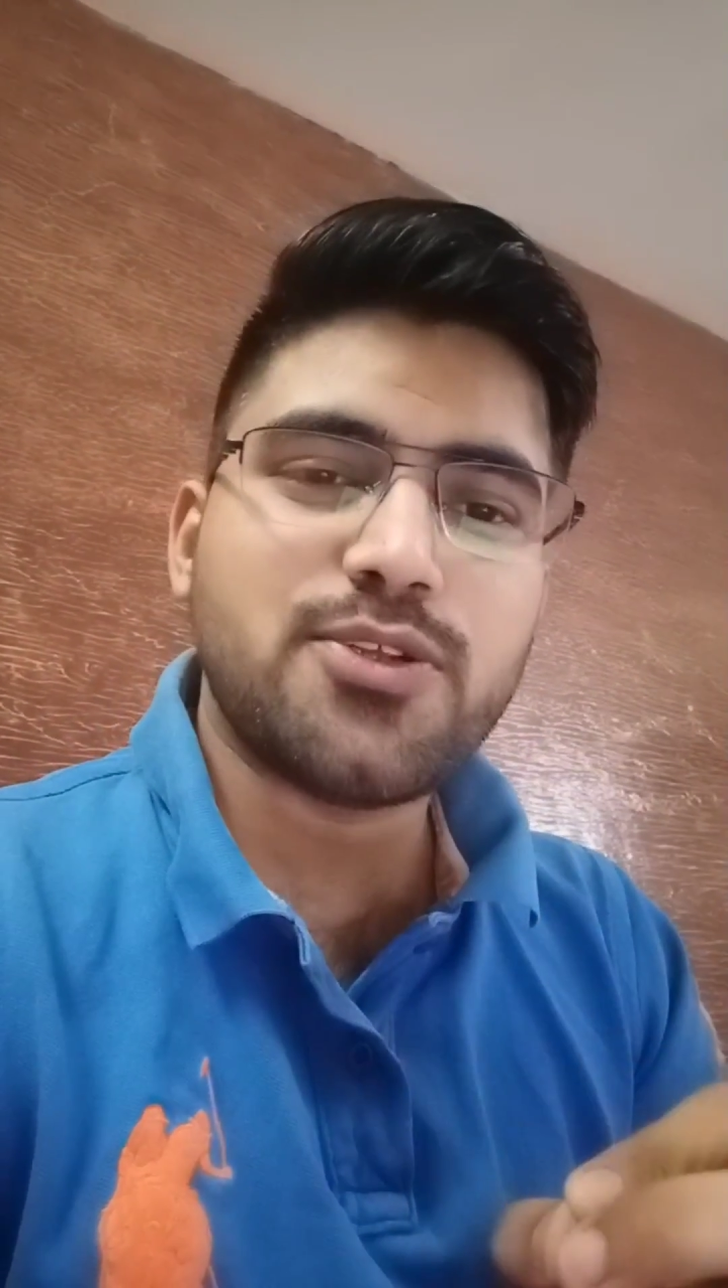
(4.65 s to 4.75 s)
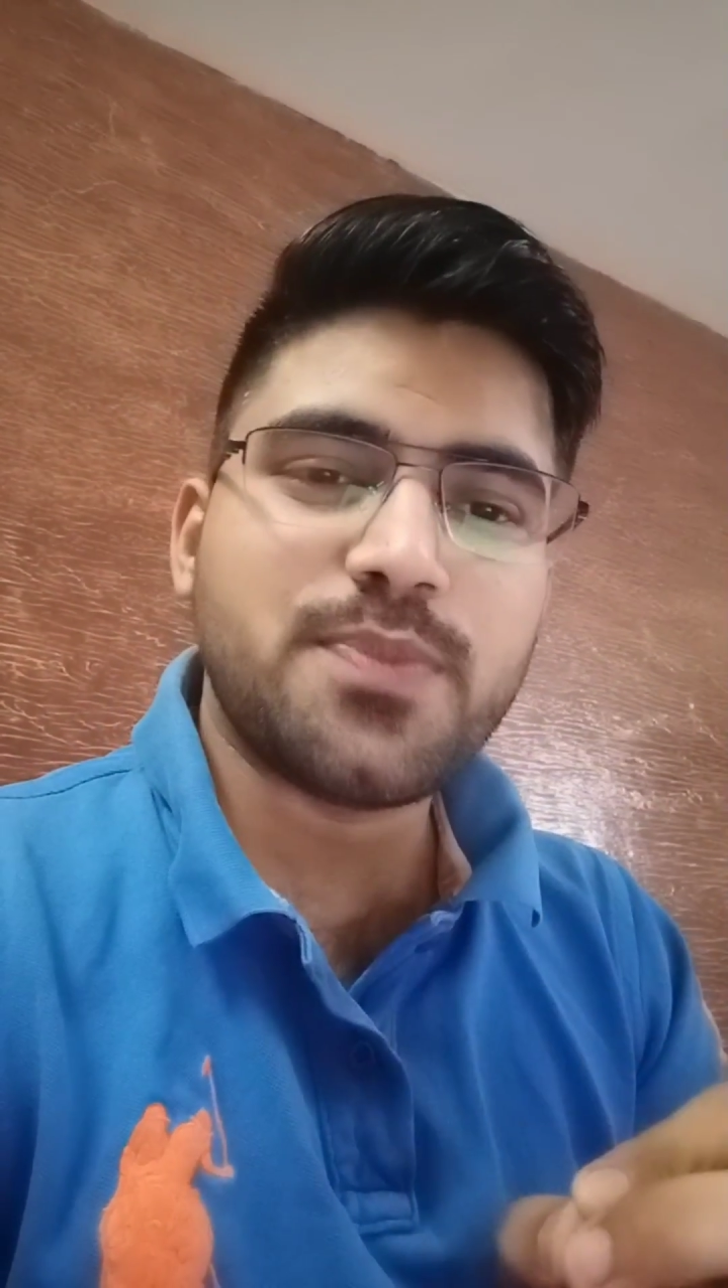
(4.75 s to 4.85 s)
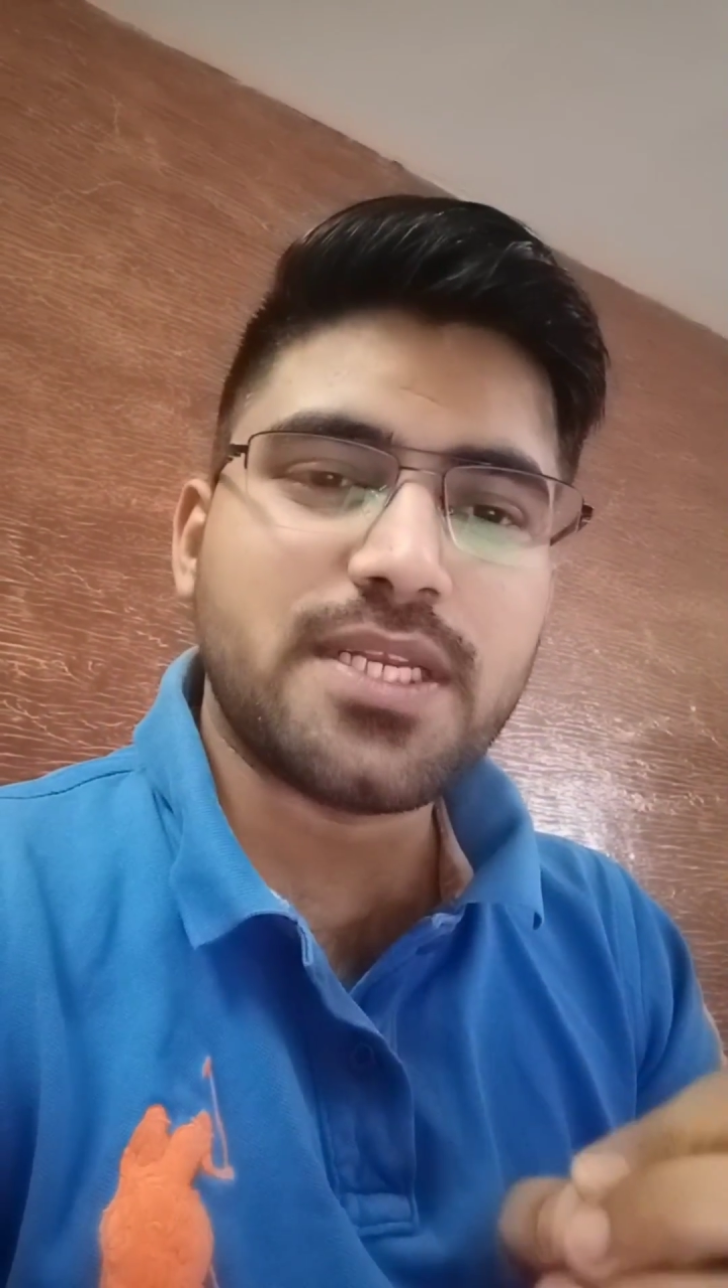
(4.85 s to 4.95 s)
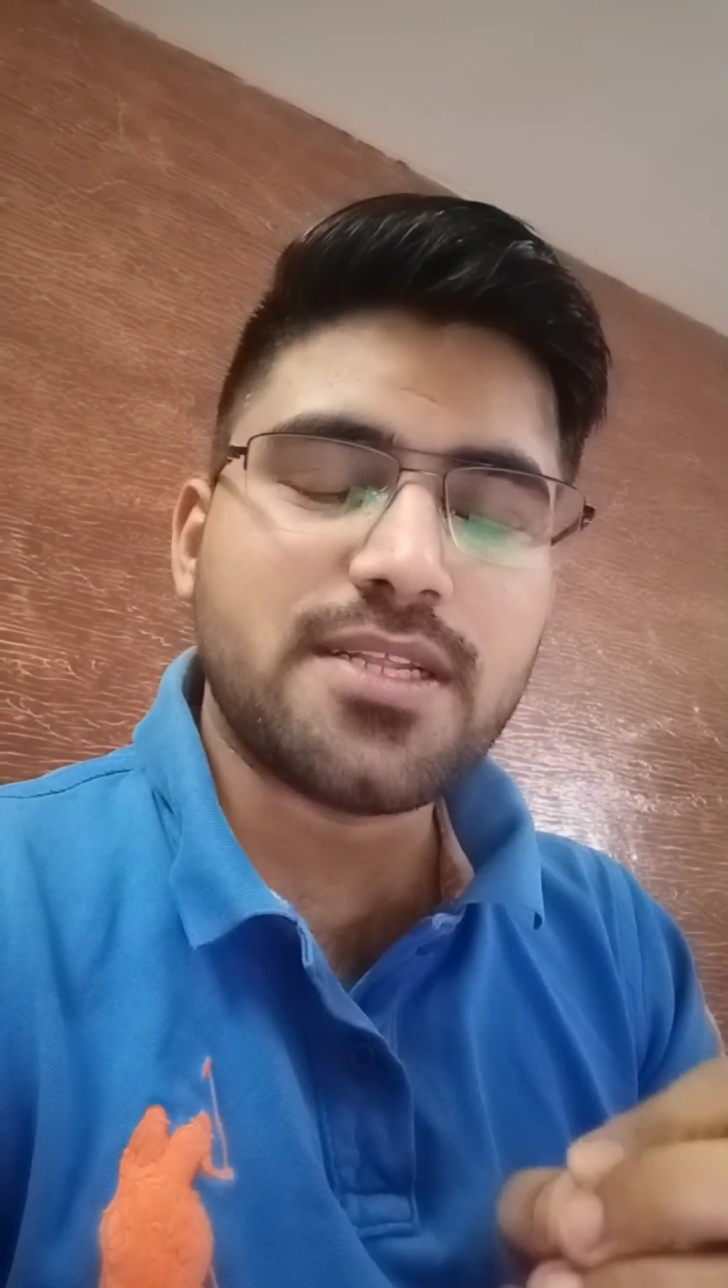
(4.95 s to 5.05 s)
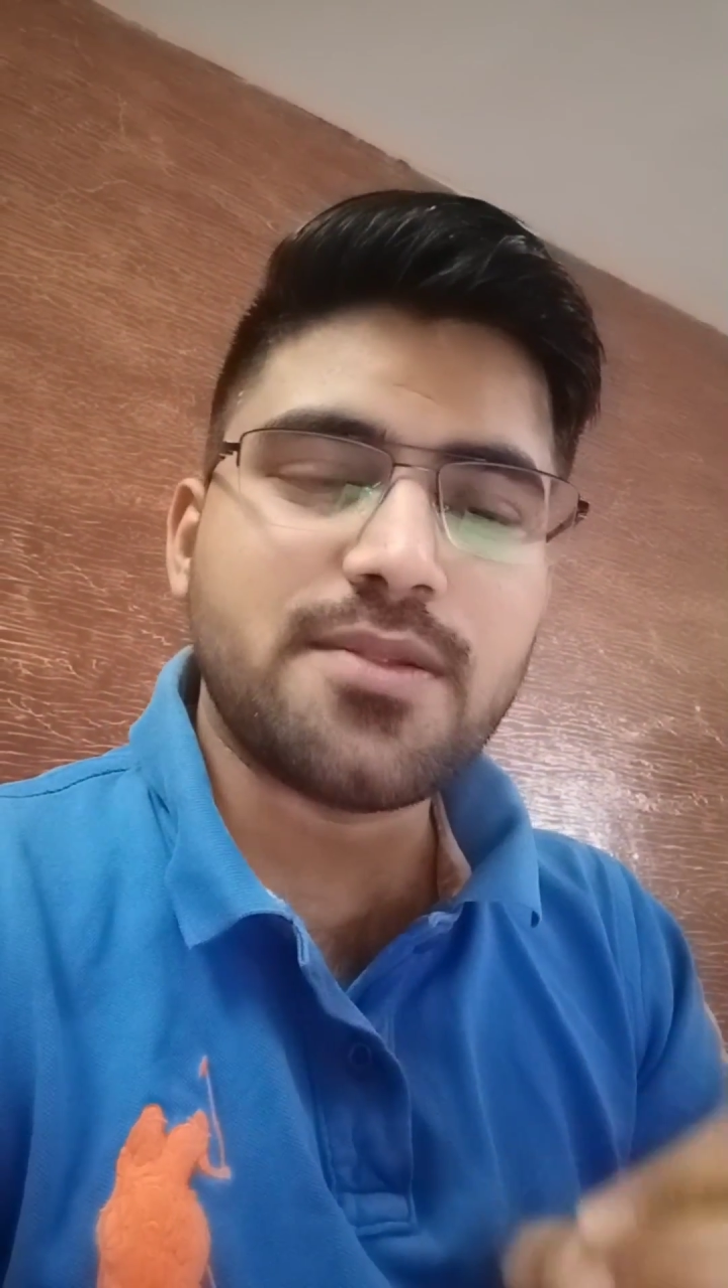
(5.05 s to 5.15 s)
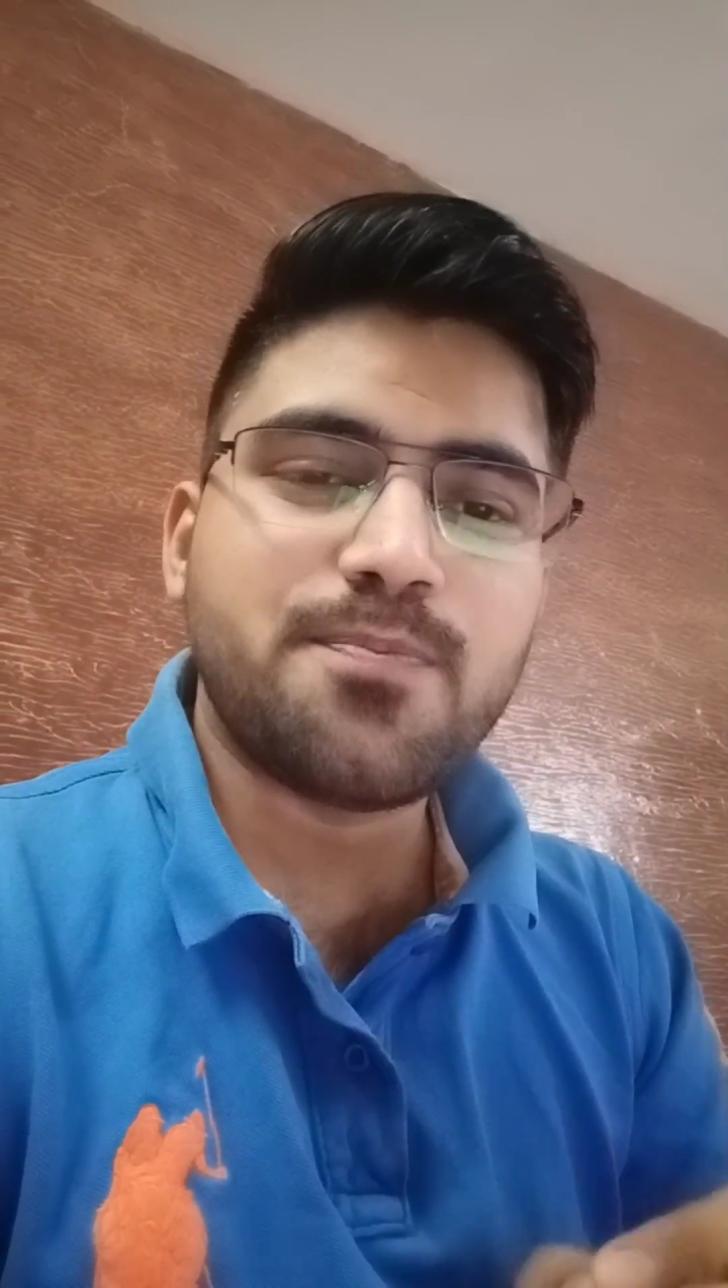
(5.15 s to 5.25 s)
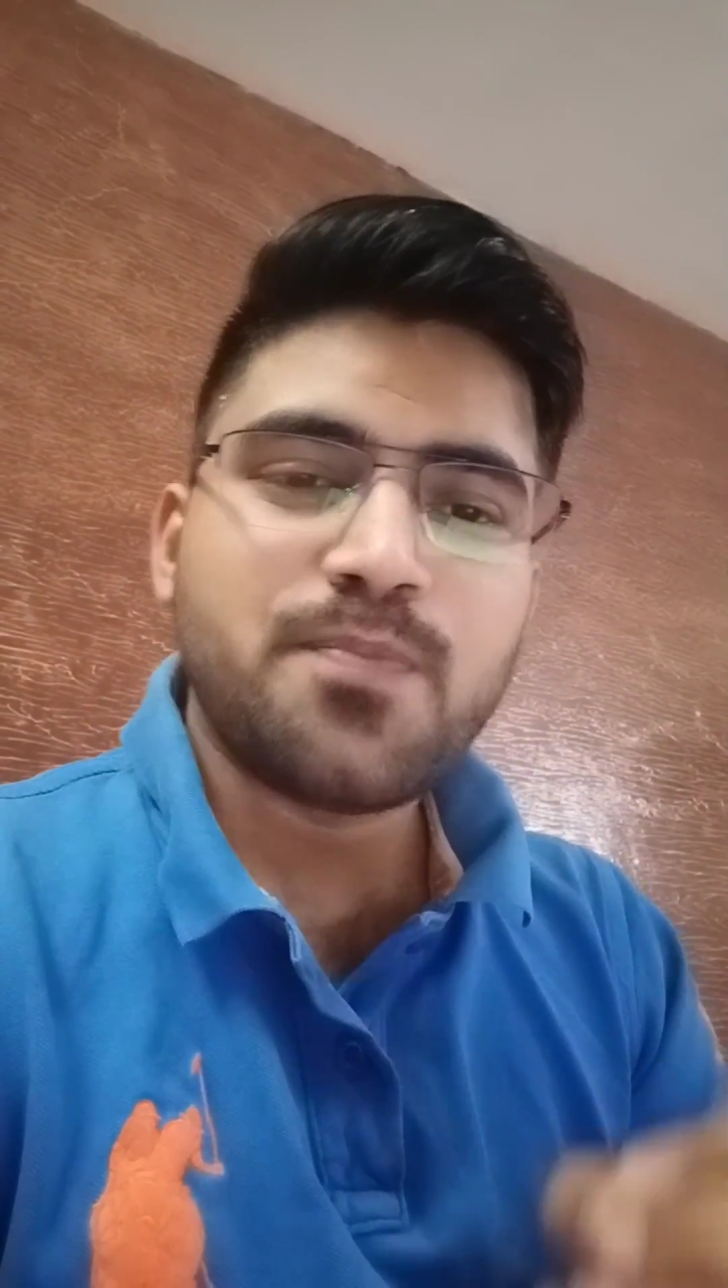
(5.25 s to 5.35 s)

Hospital.